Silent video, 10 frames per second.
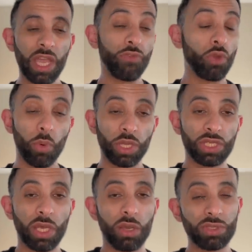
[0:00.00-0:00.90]
if you were
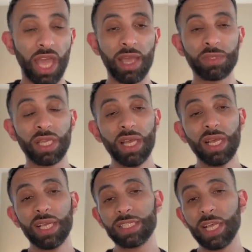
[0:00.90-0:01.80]
watching those games.
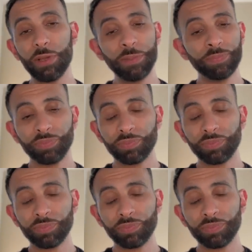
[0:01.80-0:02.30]
So